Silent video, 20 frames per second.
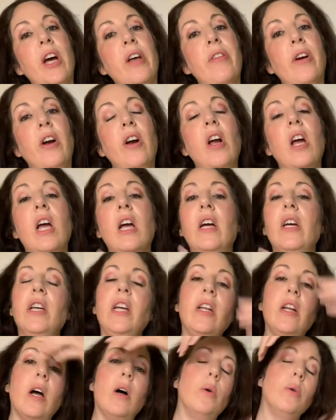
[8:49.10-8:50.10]
other,
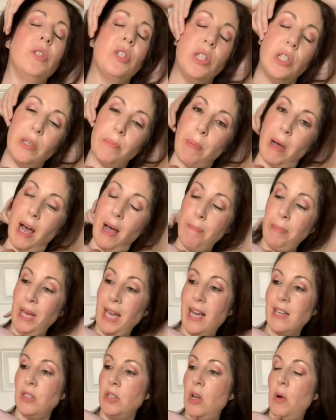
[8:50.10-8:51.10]
you know, Poppy
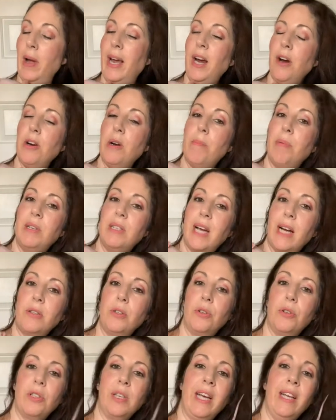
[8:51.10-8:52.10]
has no hair to protect
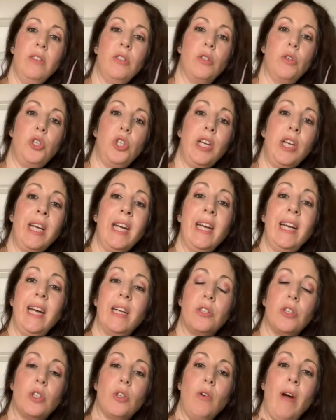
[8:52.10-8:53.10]
her skin, so she can get
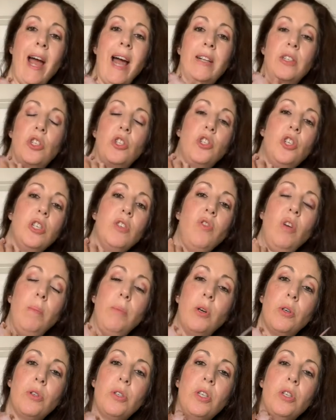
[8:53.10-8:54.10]
scratched just from
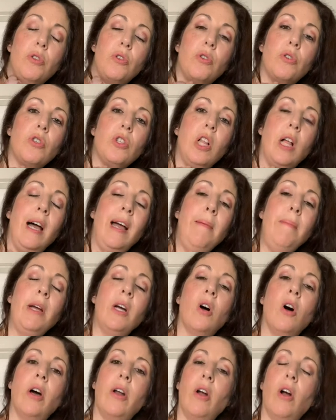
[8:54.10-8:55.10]
her sisters climbing
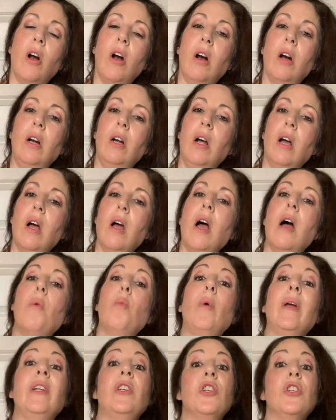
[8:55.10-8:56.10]
on her.
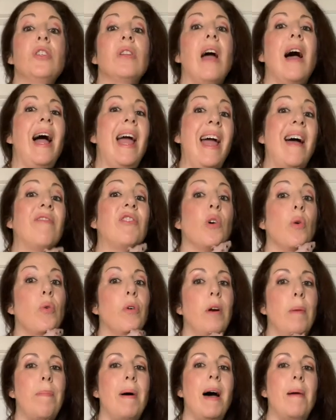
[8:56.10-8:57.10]
I have to
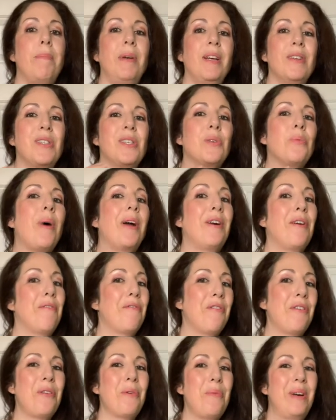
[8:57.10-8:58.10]
order Poppy a sweater
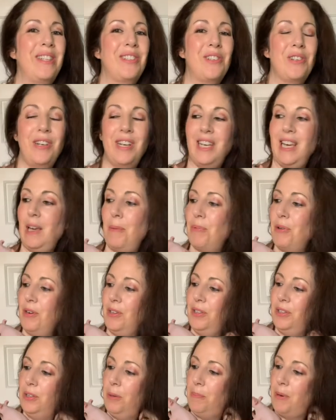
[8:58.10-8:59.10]
for the winter to keep her a
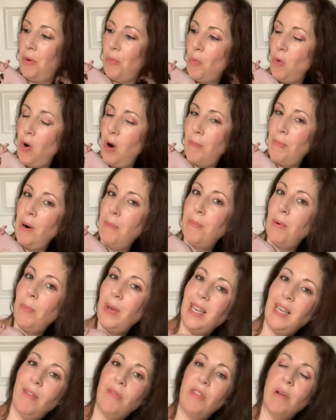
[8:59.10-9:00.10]
little bit warmer, but we
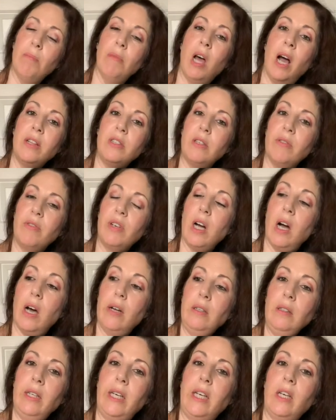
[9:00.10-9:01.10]
give them lots of
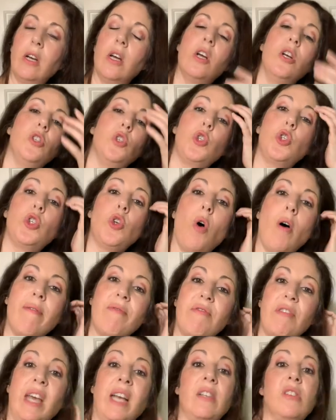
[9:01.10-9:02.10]
cuddly,
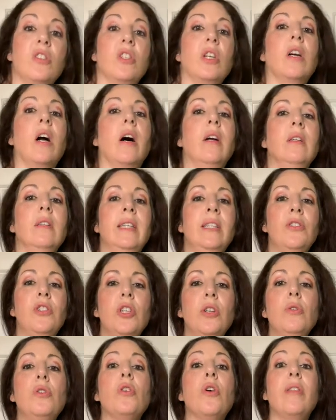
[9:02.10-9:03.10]
soft things to cuddle
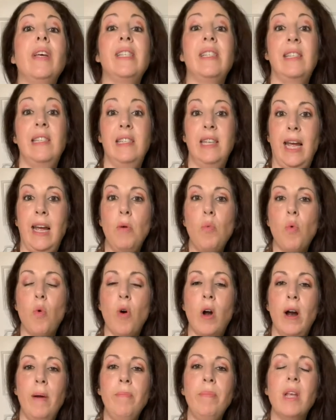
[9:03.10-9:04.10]
into so they stay
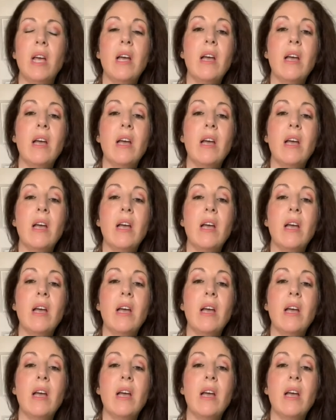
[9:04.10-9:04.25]
warm.